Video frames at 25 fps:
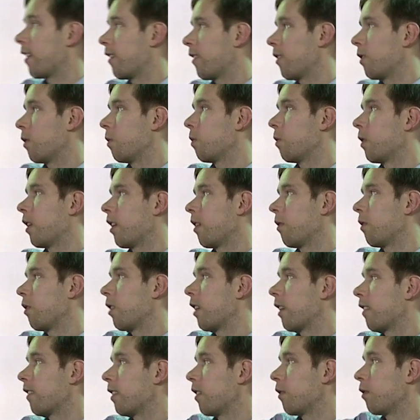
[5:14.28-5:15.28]
get to whatever
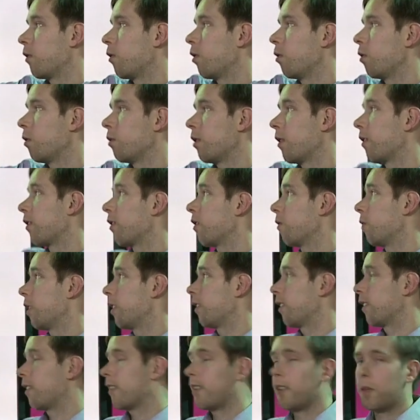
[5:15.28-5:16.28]
you get if you remove them,
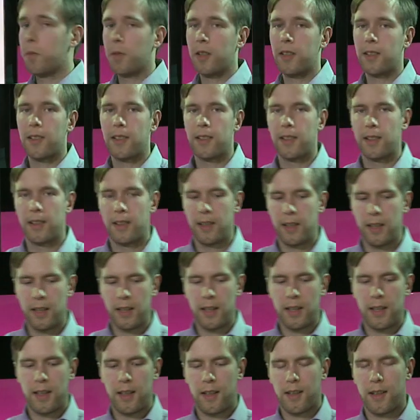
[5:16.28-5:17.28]
which is EBIT.
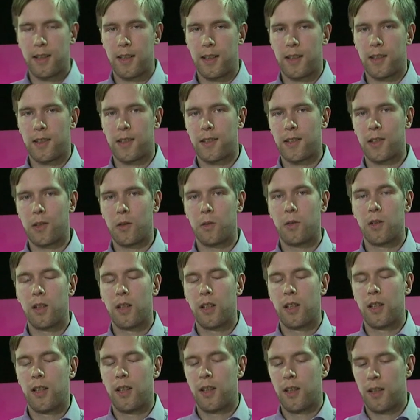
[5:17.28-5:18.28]
So
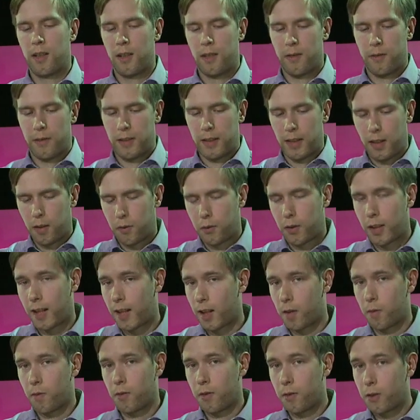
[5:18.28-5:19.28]
if you
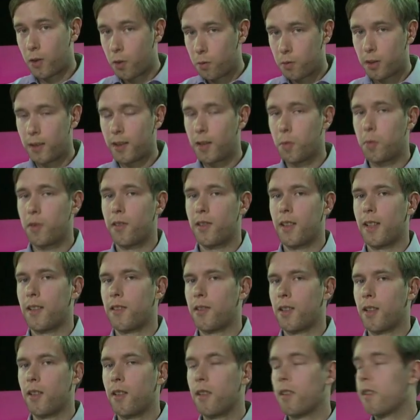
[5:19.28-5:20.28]
know the
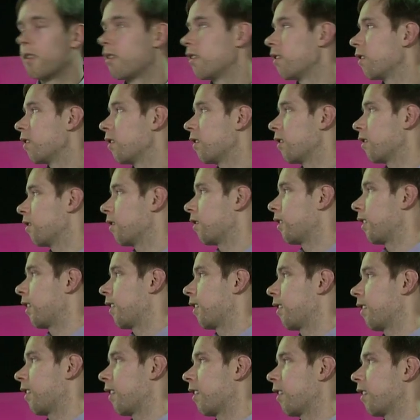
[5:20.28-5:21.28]
depreciation
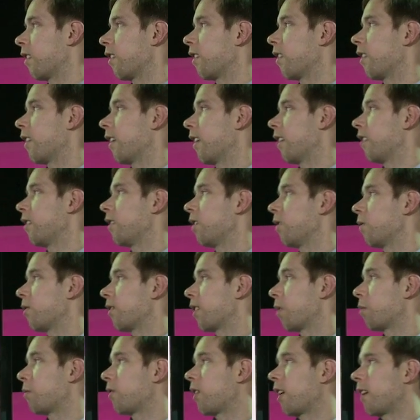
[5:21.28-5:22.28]
and you
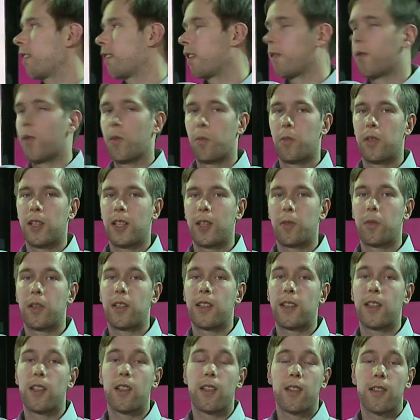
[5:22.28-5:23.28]
subtract it from
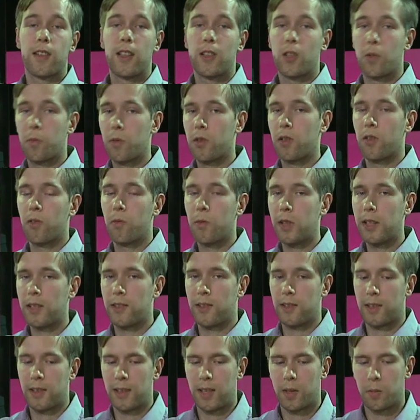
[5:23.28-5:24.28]
EBITDA, then you would
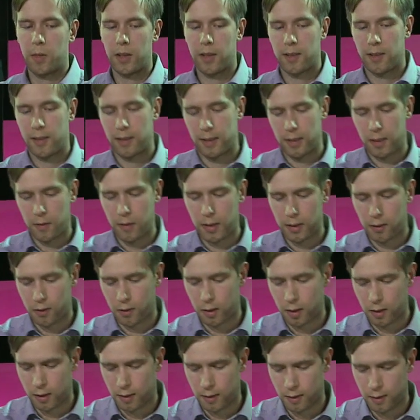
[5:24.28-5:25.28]
reach EBIT
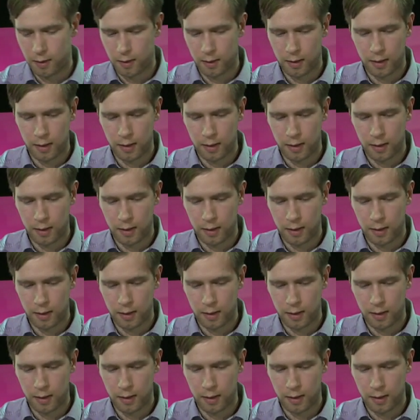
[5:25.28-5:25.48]
eventually.